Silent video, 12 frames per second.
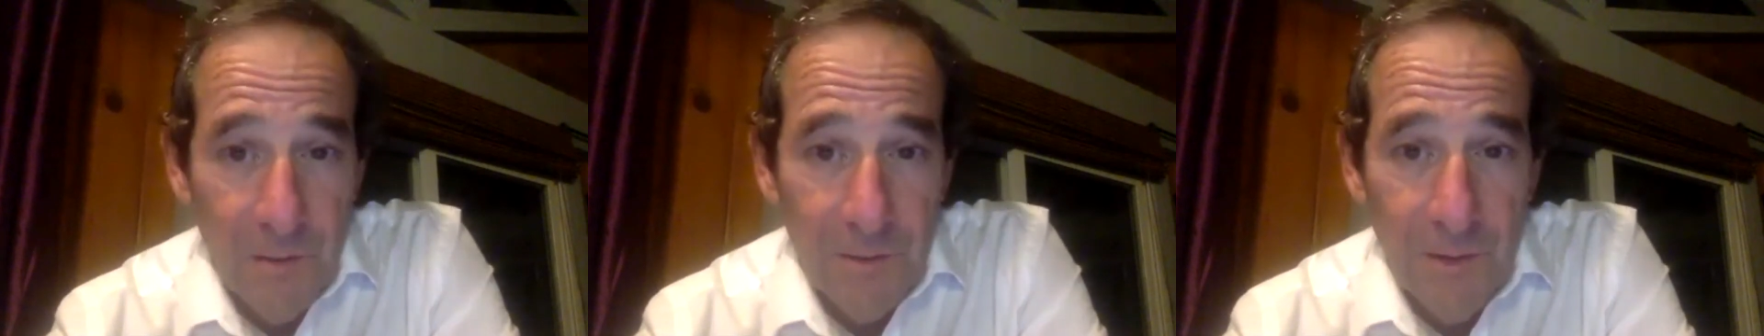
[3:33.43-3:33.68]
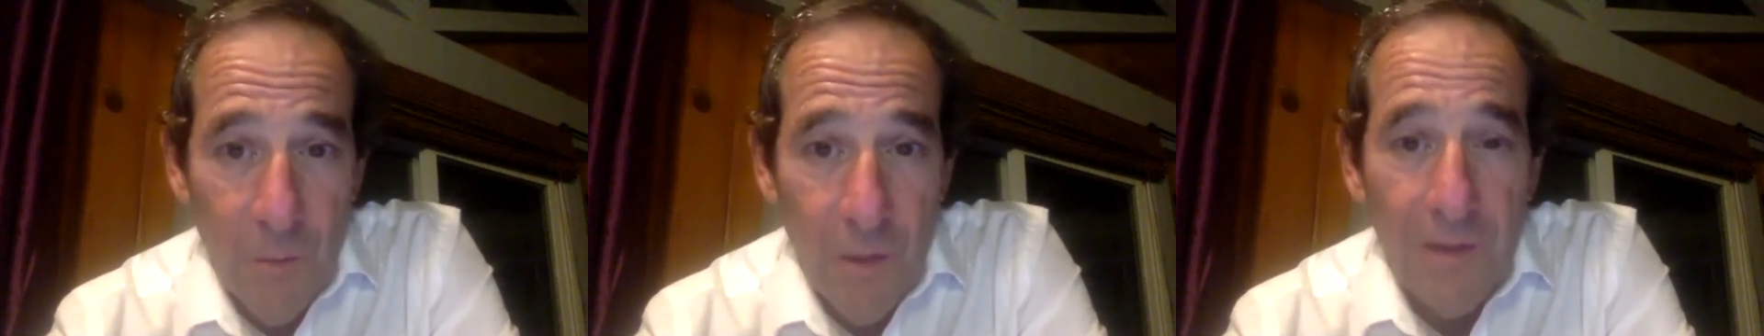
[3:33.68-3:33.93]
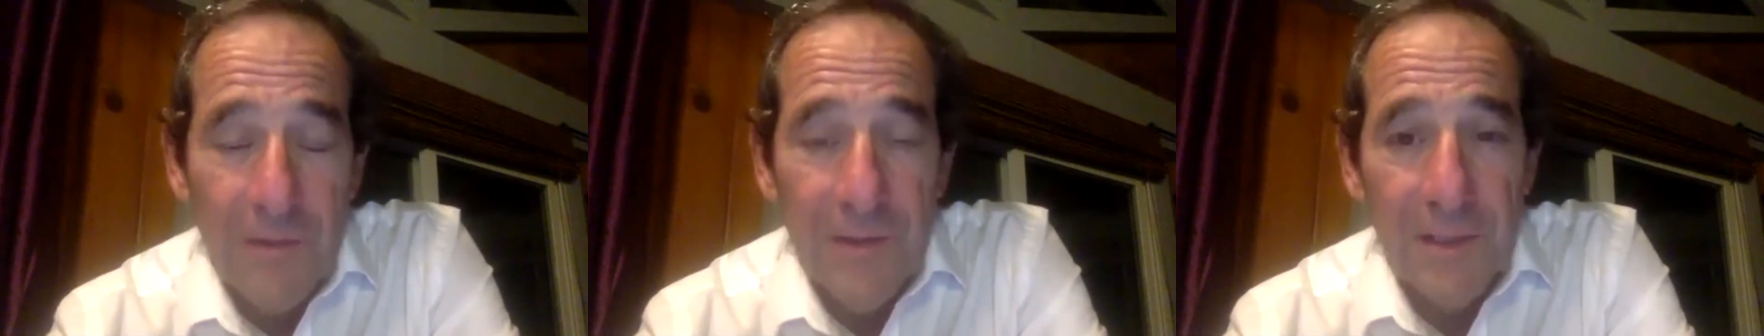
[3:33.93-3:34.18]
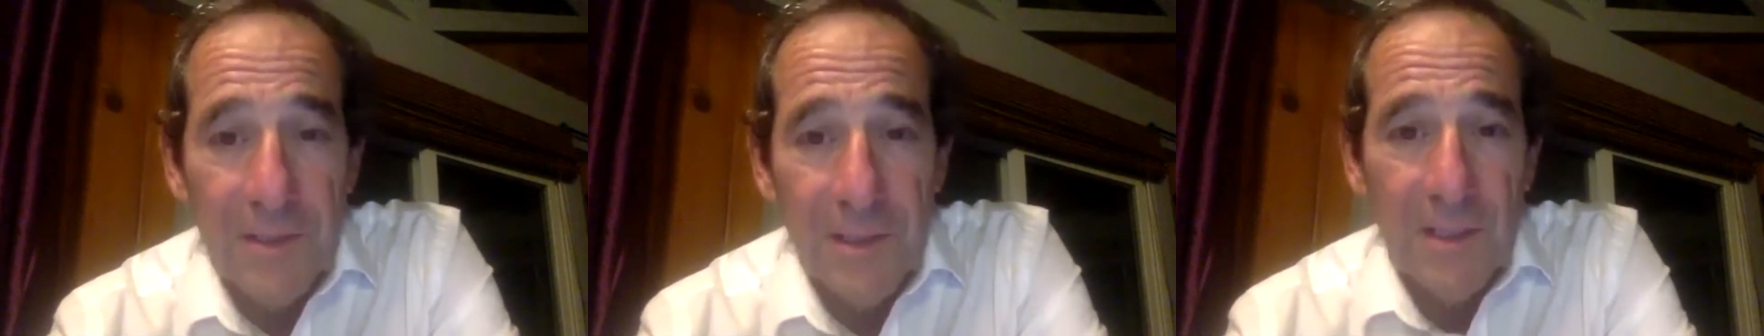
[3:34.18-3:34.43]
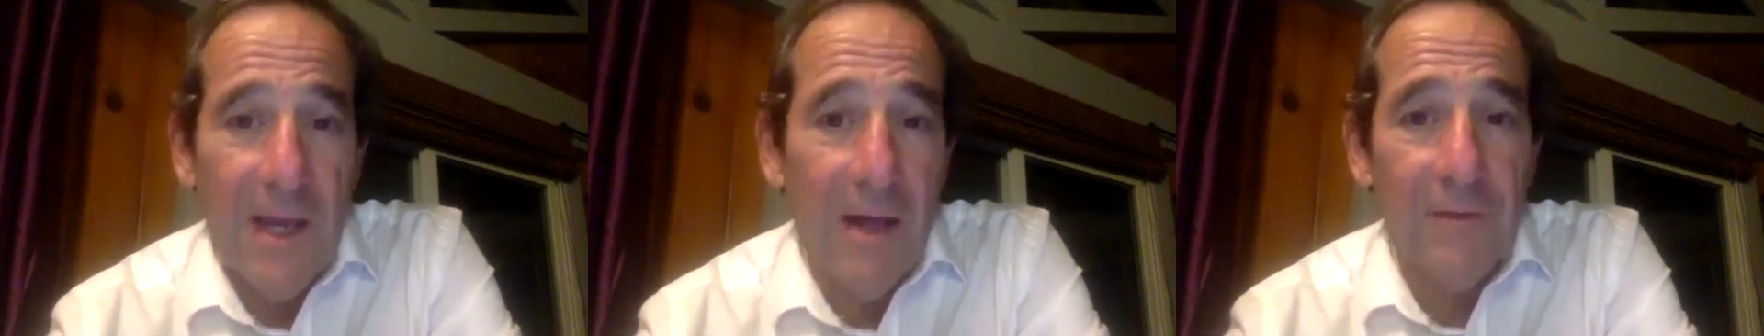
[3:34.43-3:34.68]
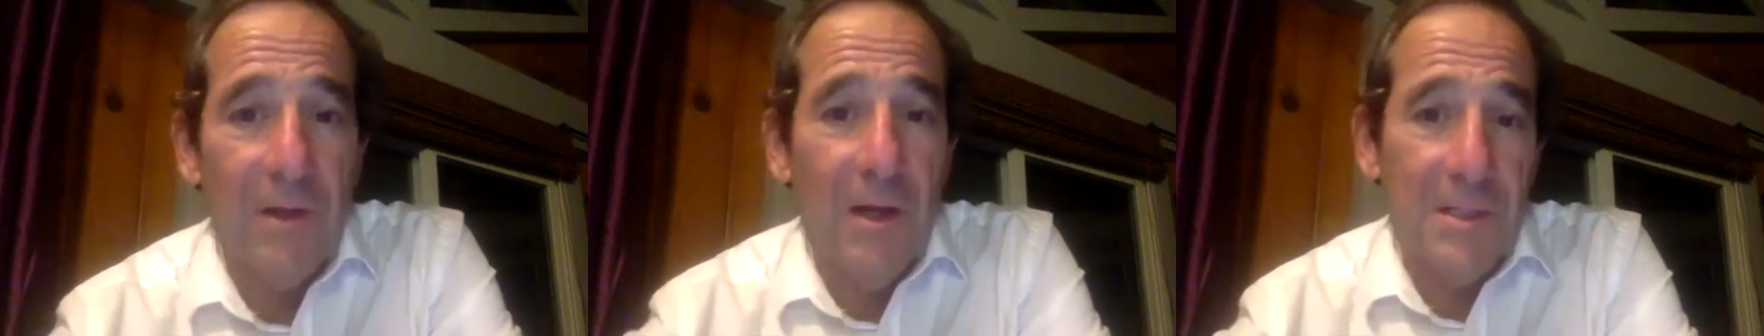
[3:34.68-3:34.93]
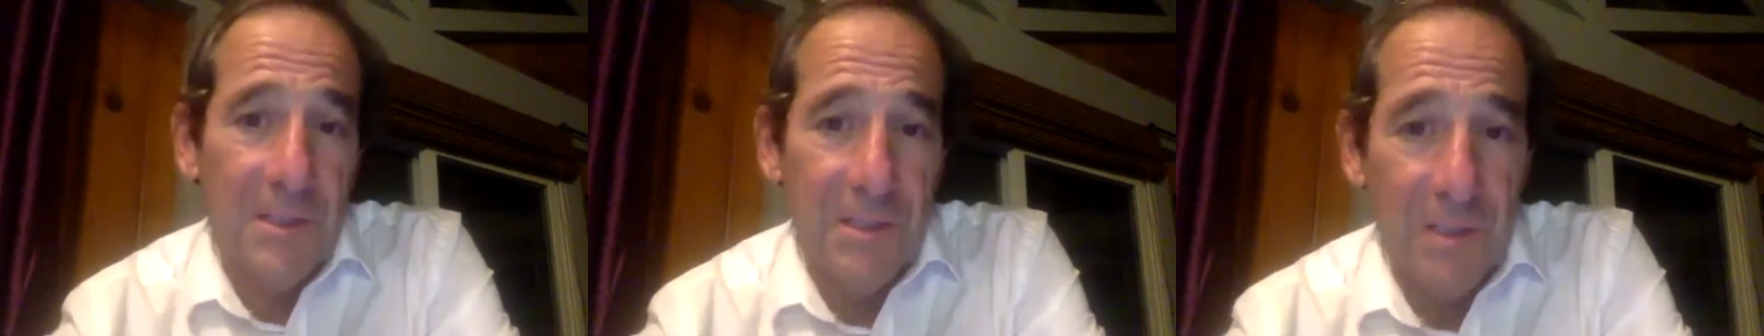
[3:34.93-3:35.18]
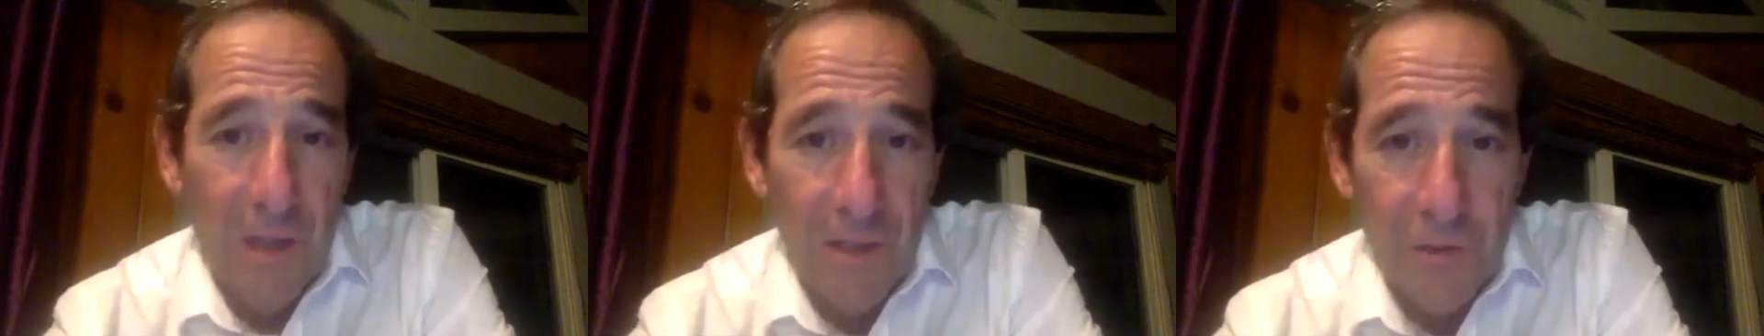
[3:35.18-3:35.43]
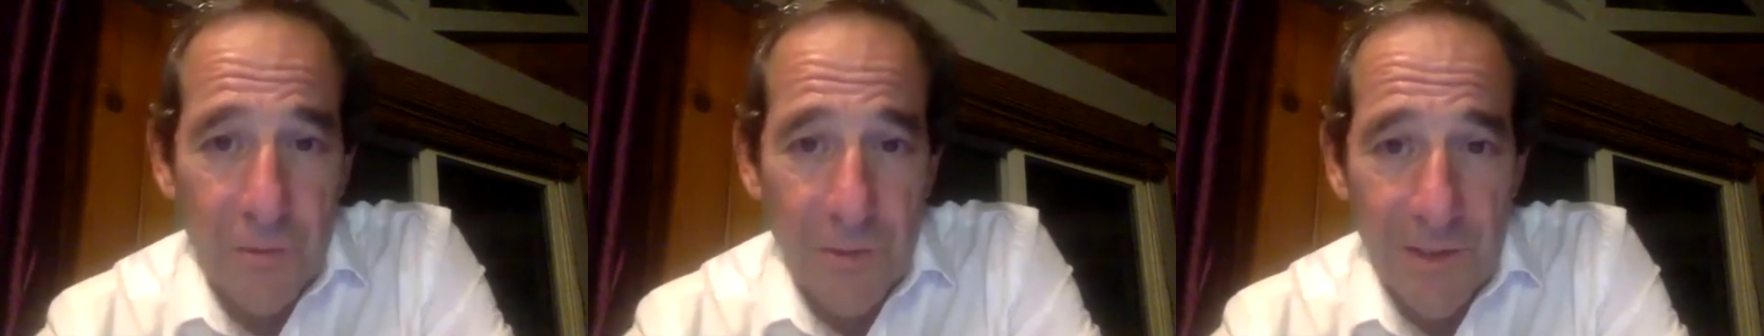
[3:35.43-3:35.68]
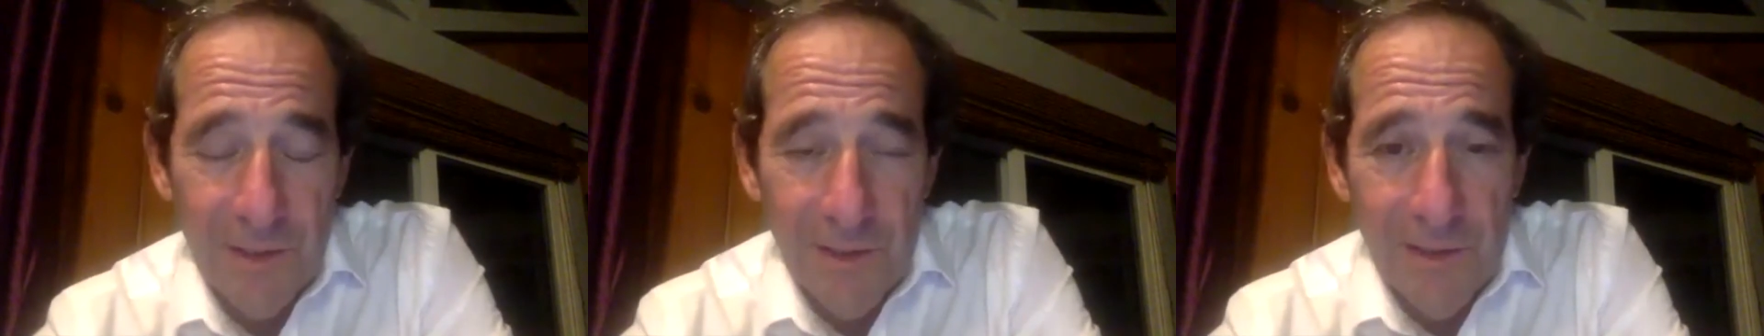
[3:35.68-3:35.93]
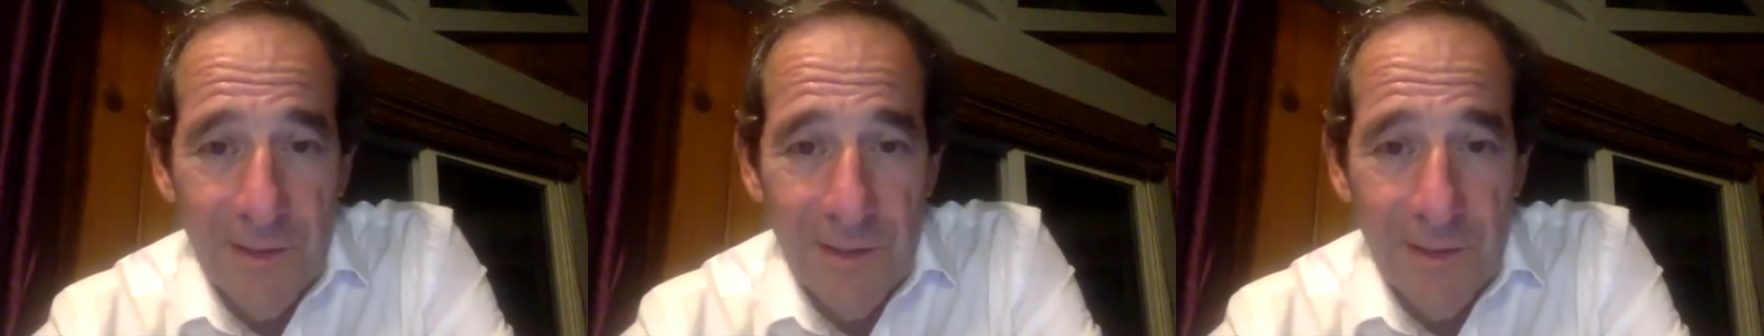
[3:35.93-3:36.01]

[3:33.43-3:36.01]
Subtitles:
Now, one of the things that galvanized this country